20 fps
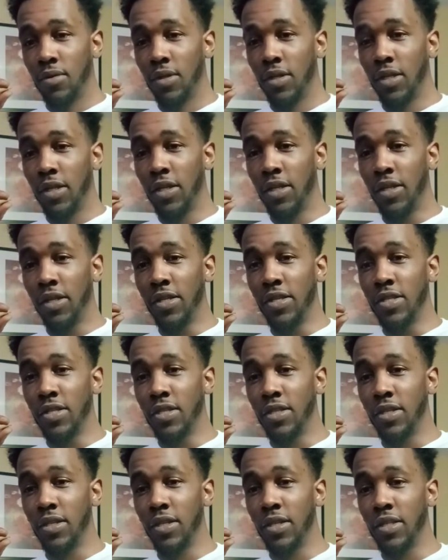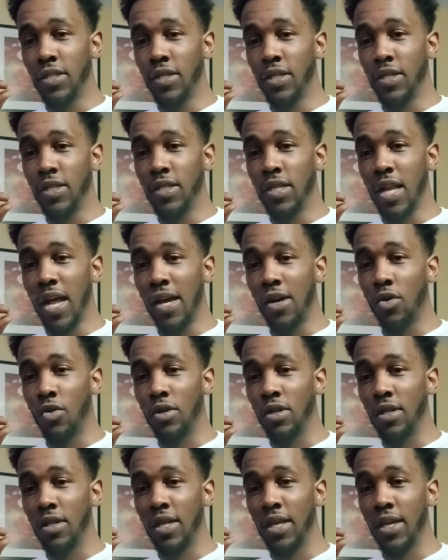is not going
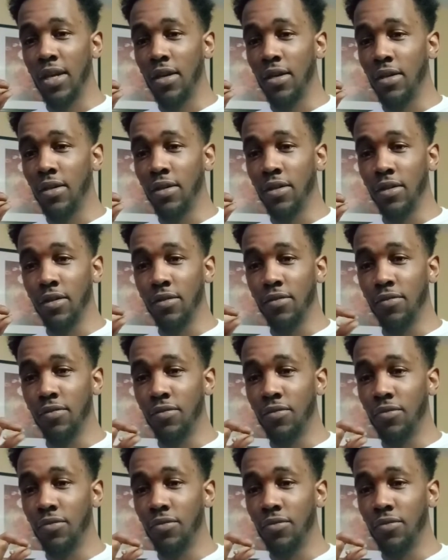to think of